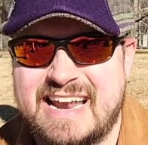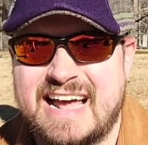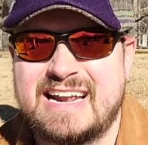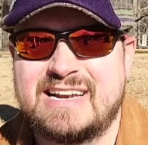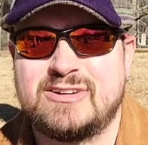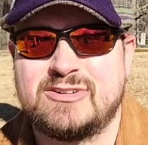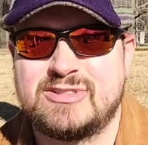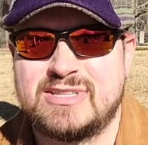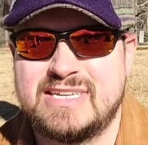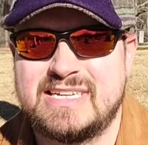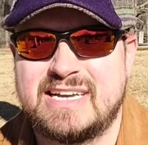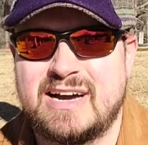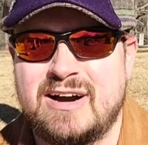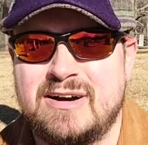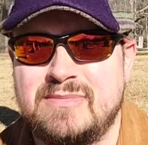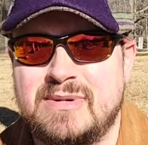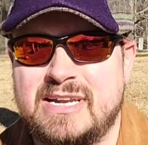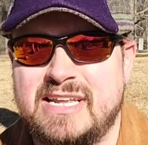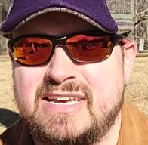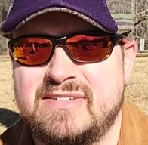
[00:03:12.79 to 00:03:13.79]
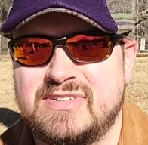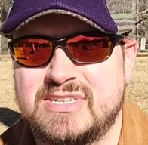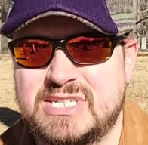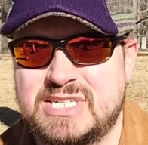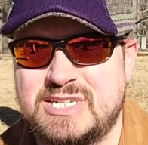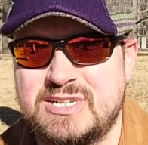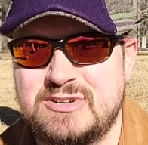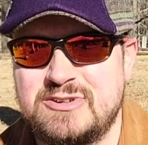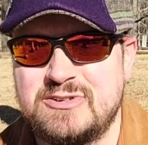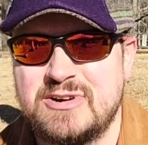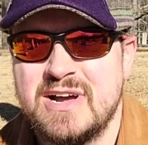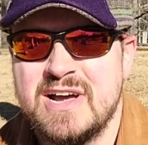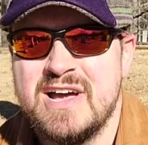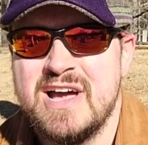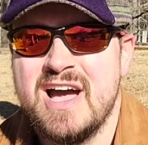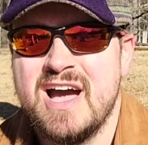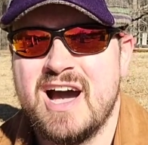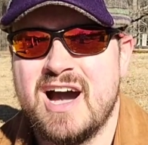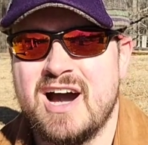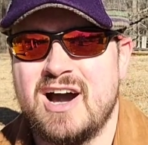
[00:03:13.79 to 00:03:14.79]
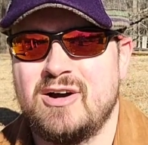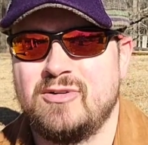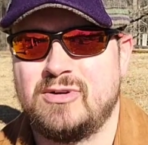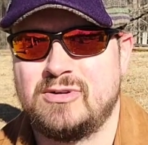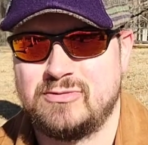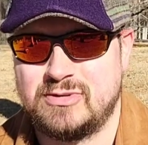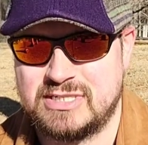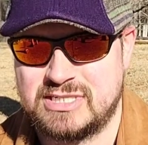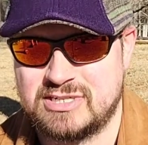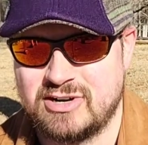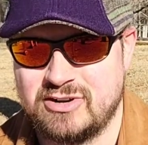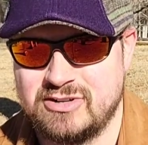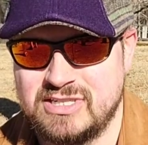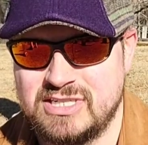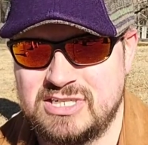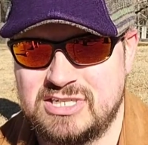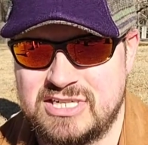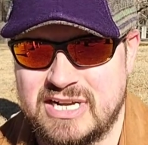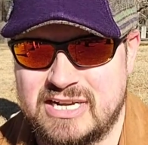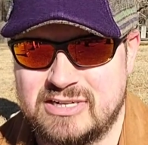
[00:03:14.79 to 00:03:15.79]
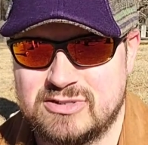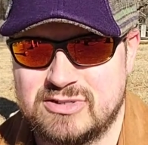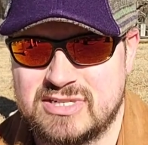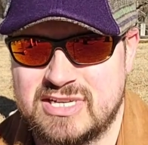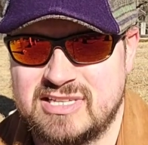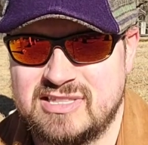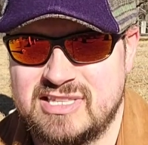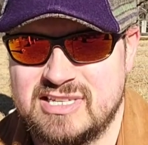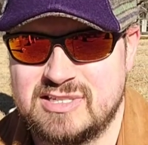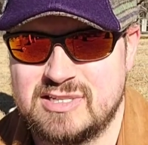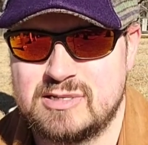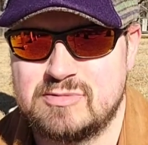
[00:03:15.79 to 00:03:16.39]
I don't think any of us do when we start these channels like this,